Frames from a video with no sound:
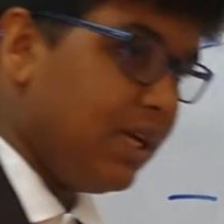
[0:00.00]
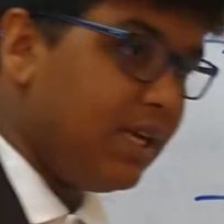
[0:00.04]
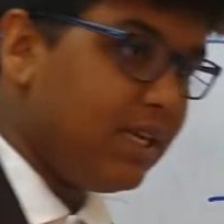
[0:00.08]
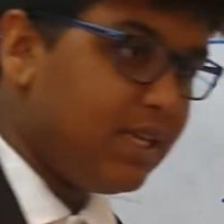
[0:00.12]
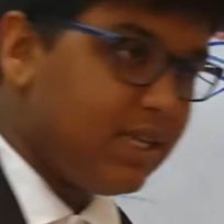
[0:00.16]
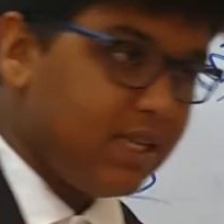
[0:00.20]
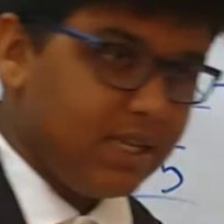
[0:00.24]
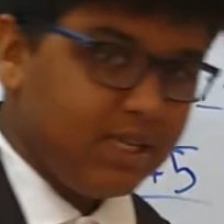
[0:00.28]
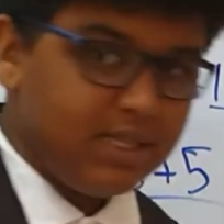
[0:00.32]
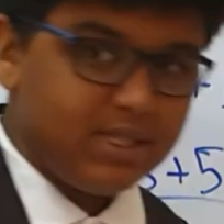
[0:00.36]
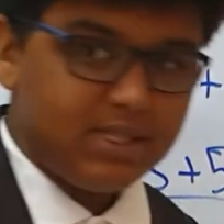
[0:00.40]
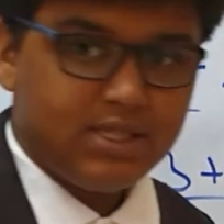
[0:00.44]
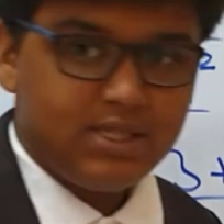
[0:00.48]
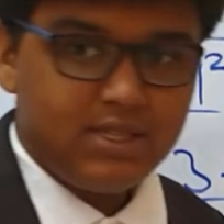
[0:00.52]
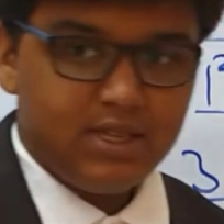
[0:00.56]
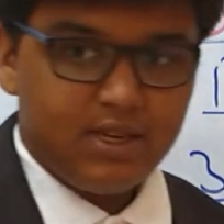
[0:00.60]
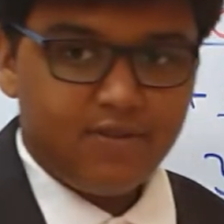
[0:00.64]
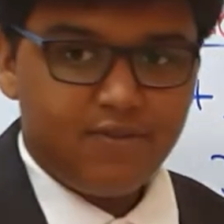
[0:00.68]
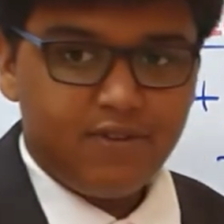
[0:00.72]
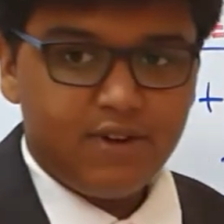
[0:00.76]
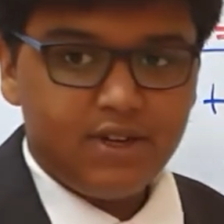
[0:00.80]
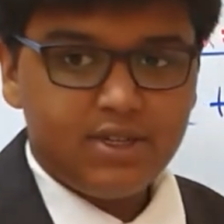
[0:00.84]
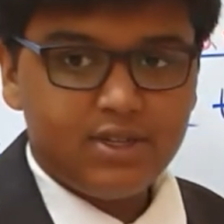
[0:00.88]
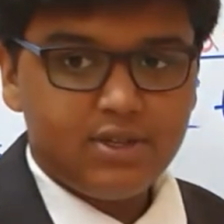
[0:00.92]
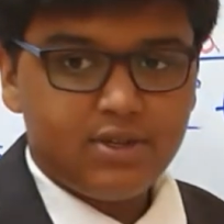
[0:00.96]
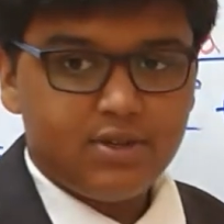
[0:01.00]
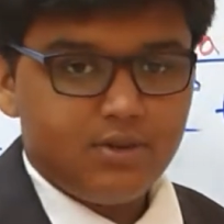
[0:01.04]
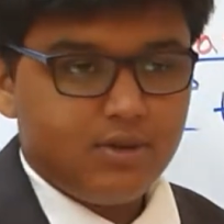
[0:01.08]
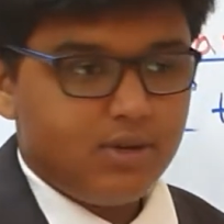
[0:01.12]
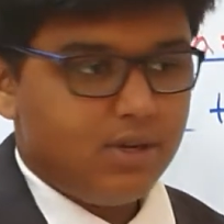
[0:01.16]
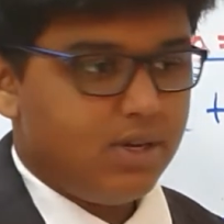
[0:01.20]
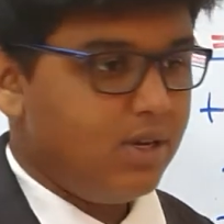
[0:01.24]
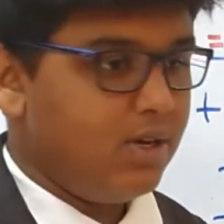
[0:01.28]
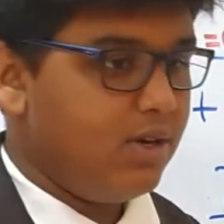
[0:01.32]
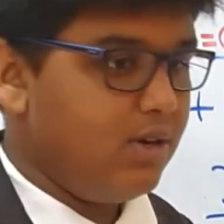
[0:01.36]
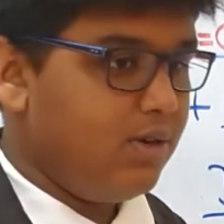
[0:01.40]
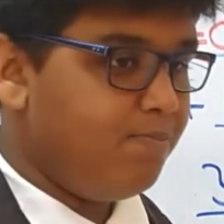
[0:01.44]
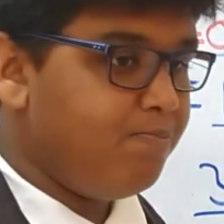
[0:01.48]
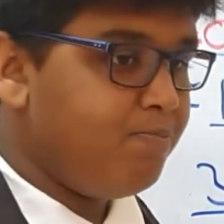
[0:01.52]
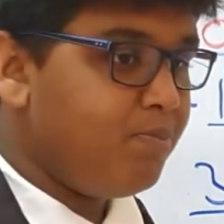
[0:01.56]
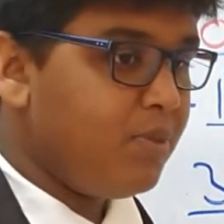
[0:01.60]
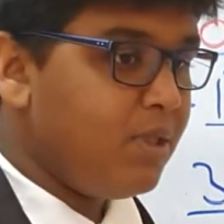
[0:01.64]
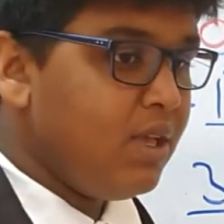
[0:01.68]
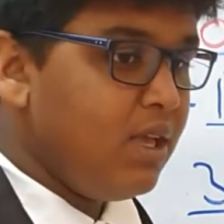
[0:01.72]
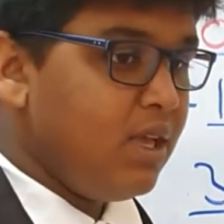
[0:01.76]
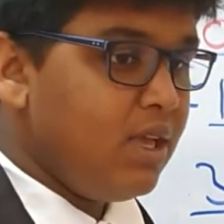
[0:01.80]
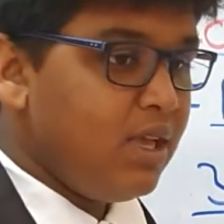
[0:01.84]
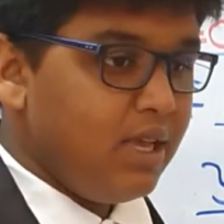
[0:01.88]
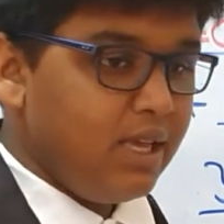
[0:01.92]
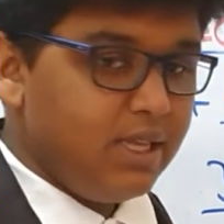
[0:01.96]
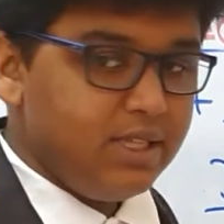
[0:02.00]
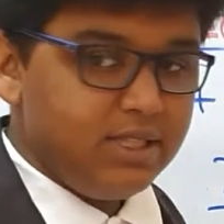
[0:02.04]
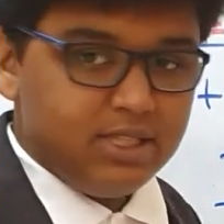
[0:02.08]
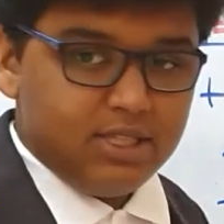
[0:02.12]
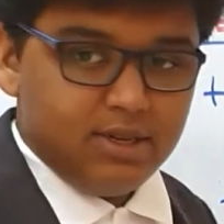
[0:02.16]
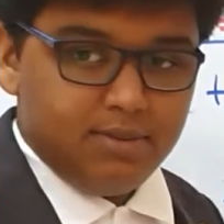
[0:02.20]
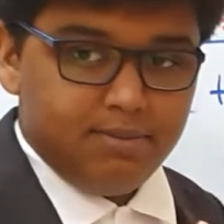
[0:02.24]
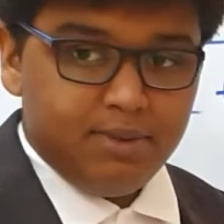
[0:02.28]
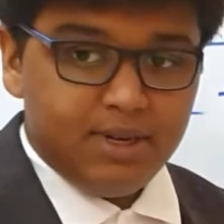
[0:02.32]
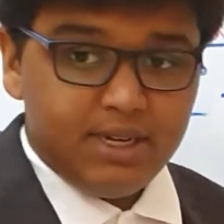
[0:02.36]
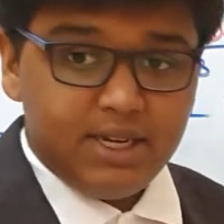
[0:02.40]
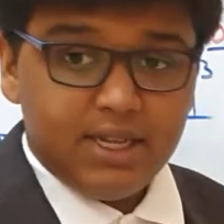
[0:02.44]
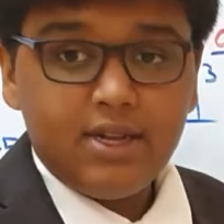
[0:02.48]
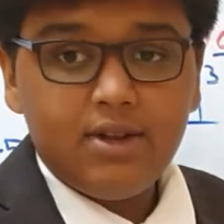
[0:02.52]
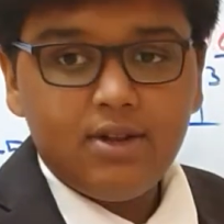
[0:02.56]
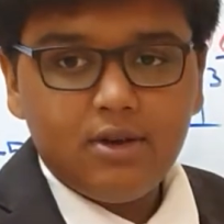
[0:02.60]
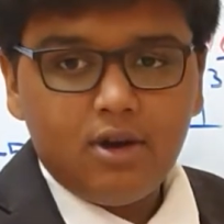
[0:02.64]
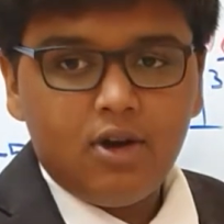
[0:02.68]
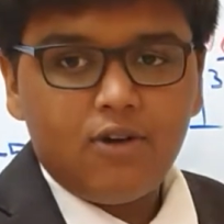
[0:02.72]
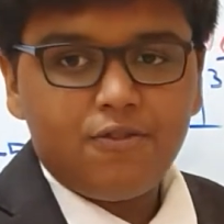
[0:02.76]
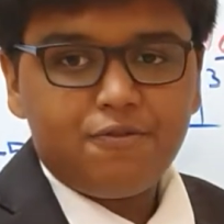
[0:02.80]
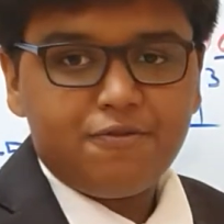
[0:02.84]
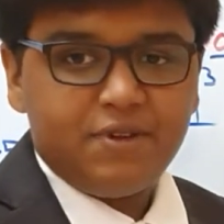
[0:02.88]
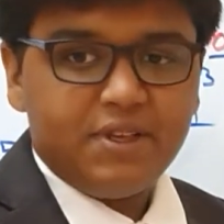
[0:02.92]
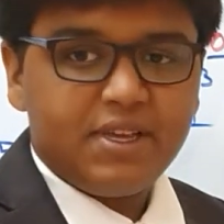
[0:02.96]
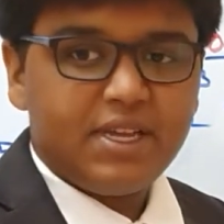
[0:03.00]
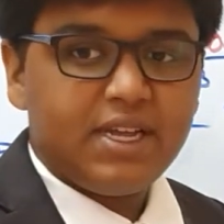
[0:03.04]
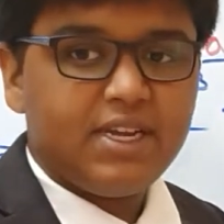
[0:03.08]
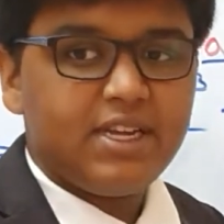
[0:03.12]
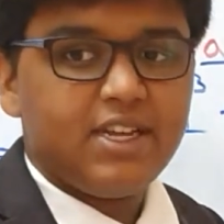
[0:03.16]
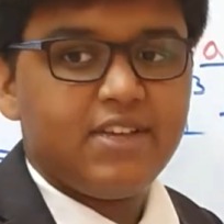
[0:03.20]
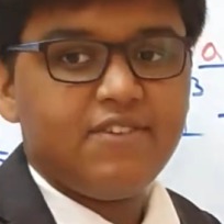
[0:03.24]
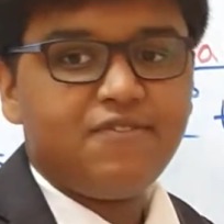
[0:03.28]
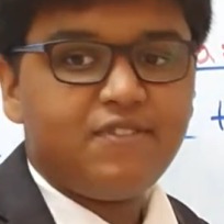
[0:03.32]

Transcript: is the one in the middle of negative